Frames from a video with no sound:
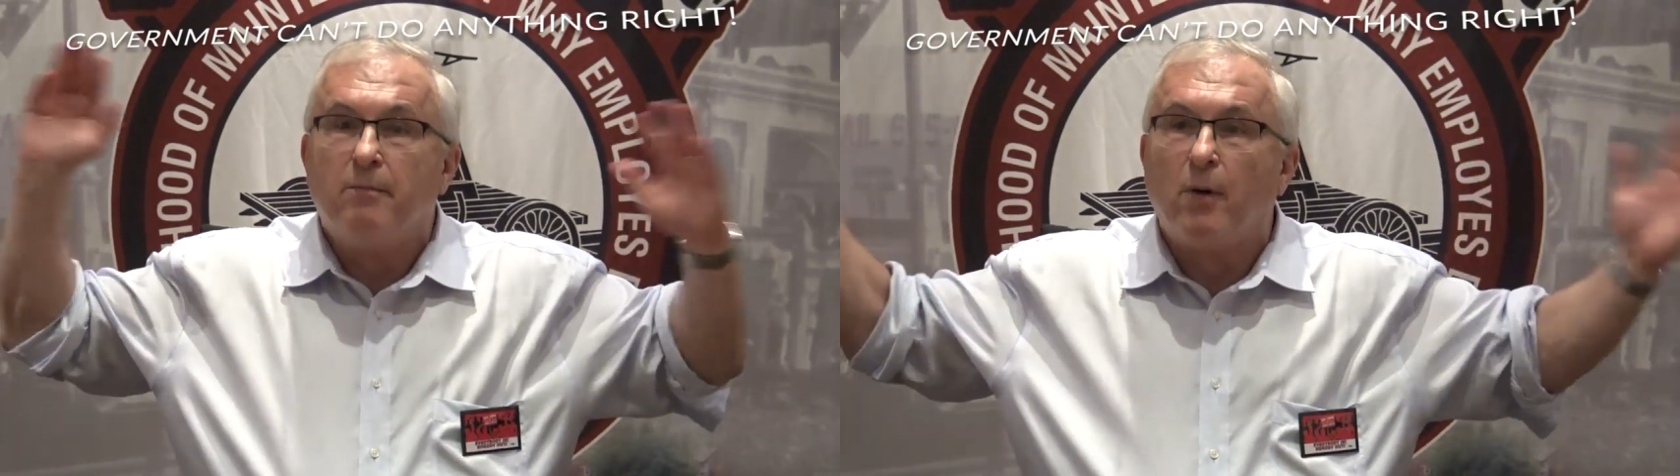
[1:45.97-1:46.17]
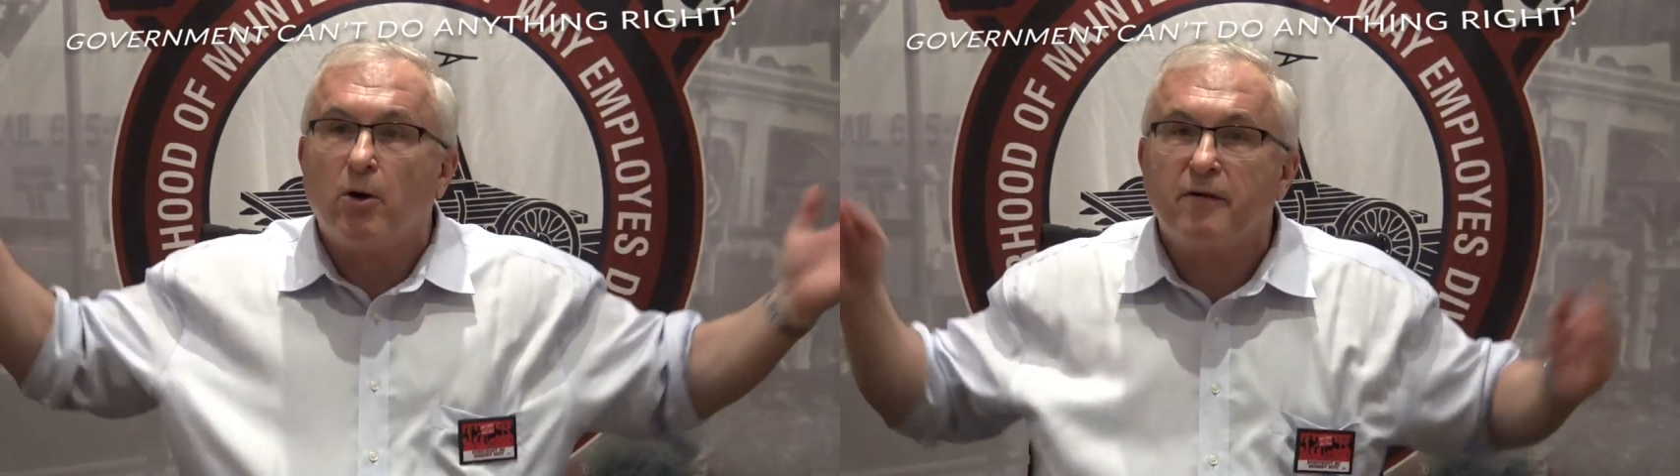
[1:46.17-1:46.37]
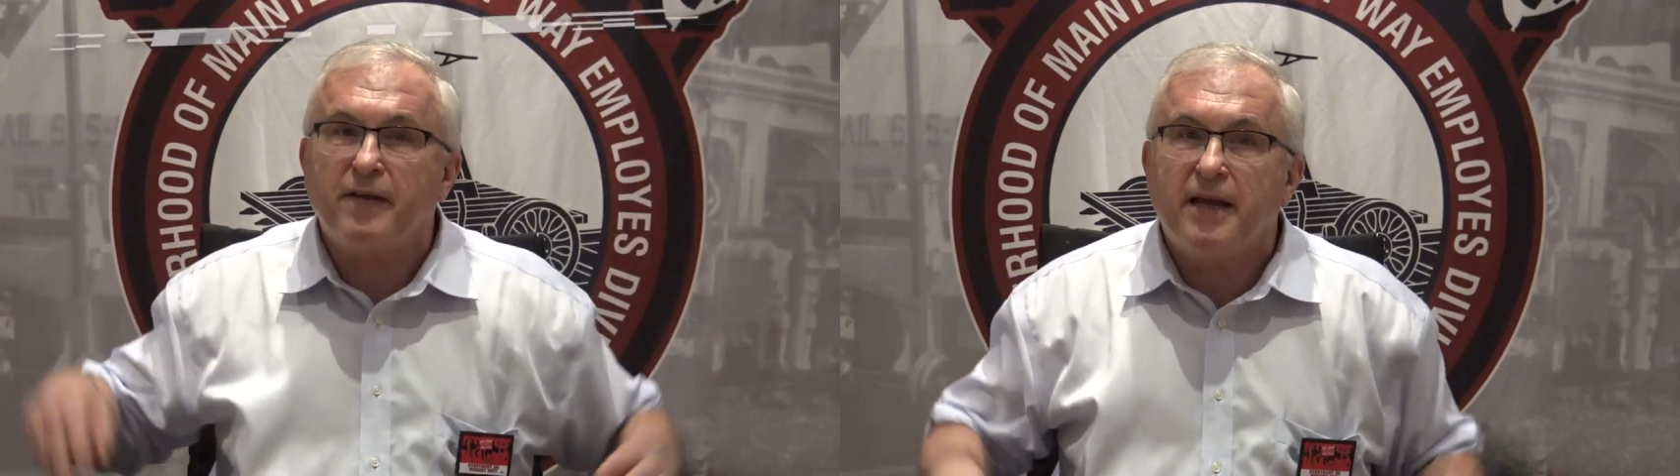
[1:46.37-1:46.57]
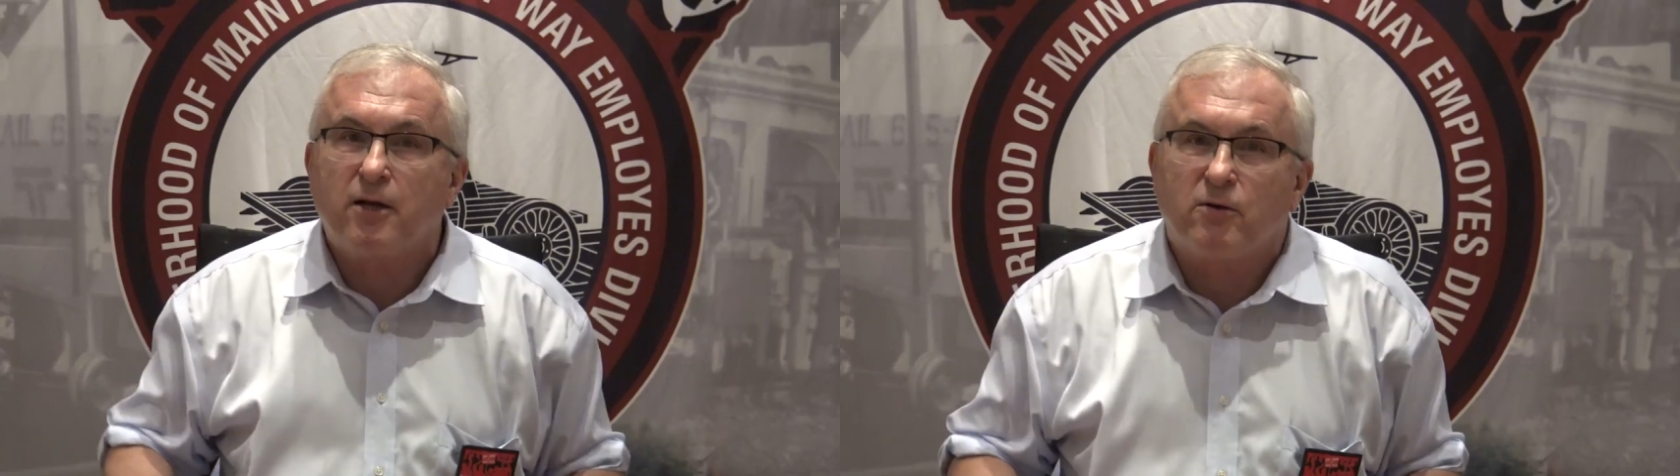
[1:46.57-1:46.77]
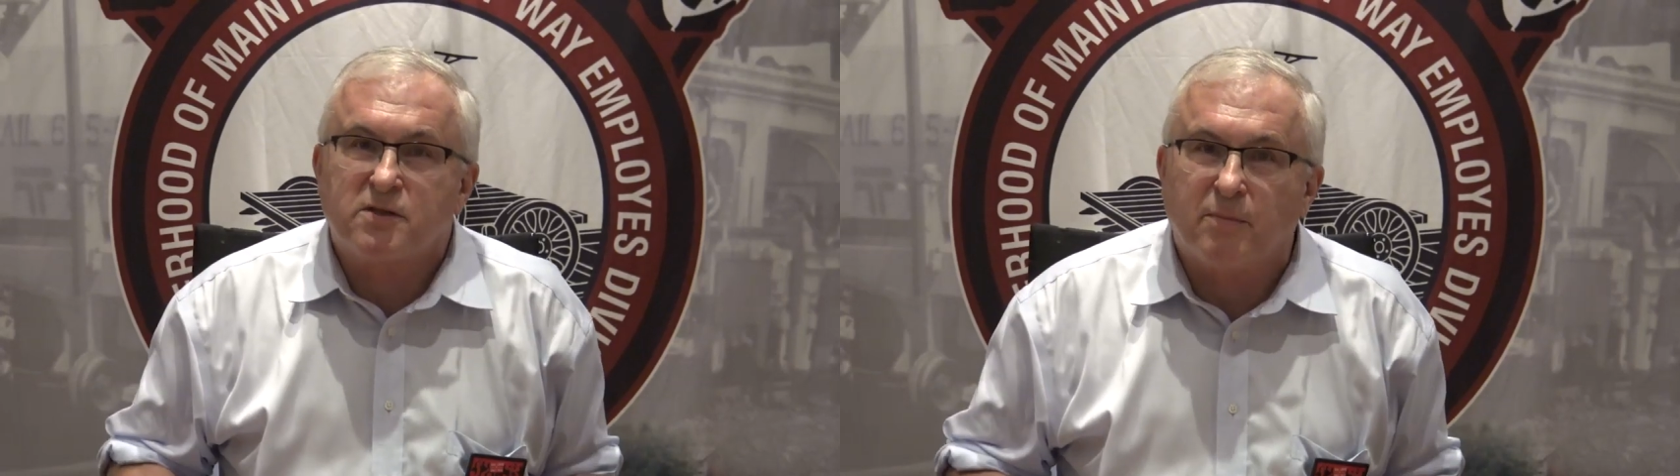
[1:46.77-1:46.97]
motor
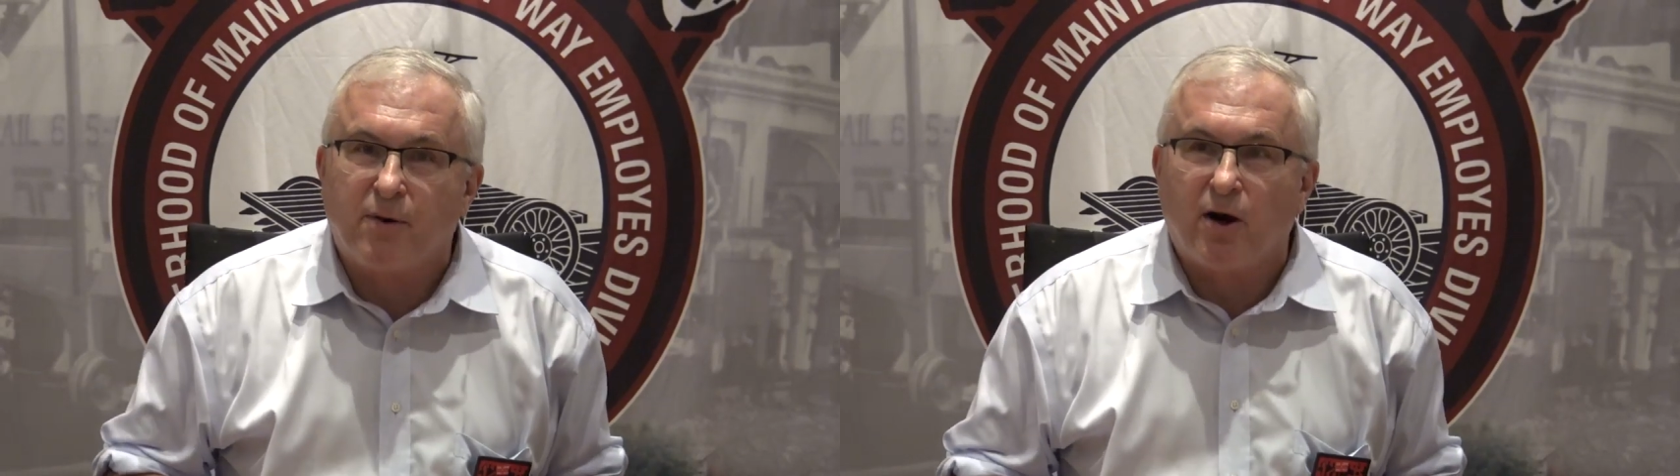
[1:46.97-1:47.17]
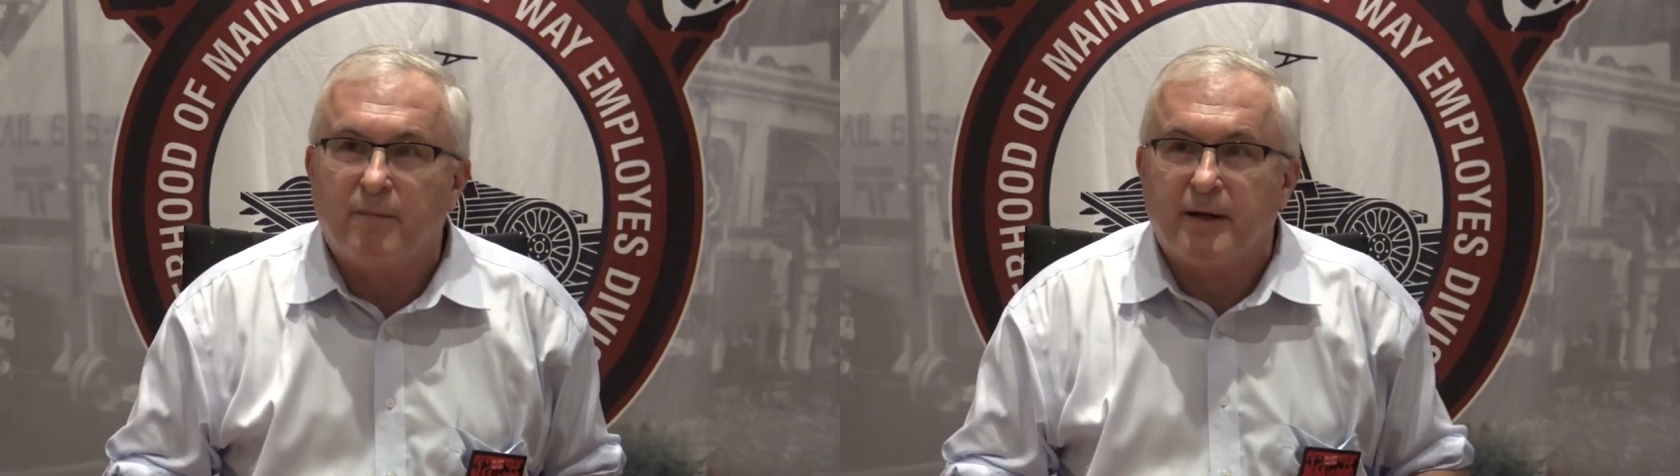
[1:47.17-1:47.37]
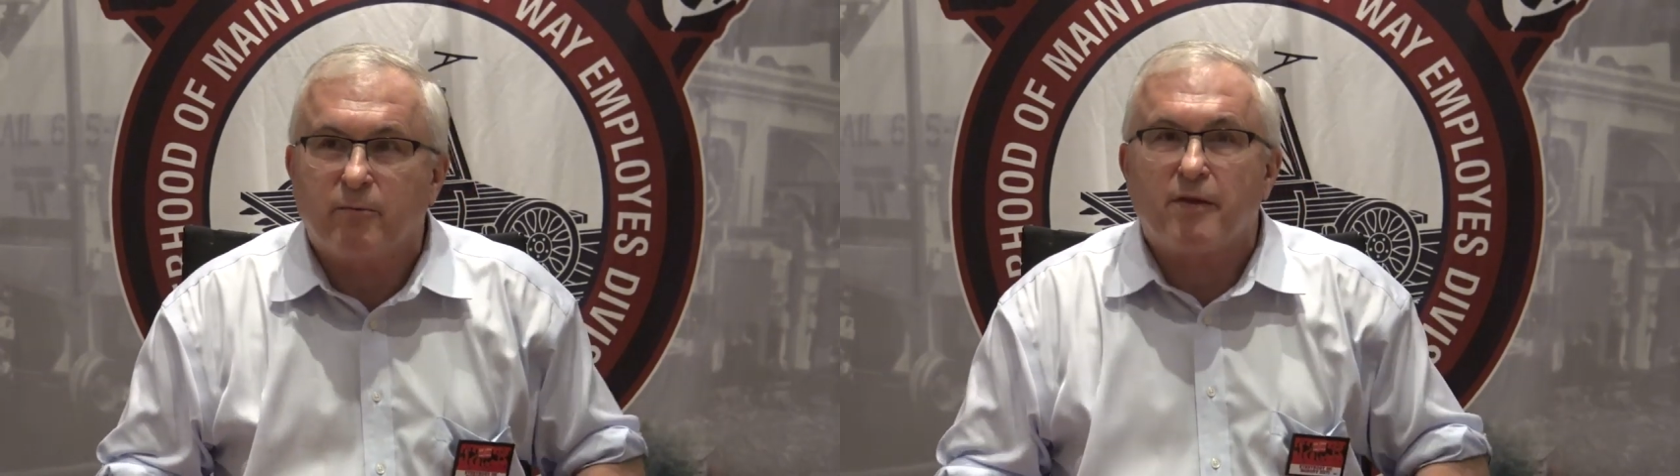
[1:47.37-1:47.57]
vehicles department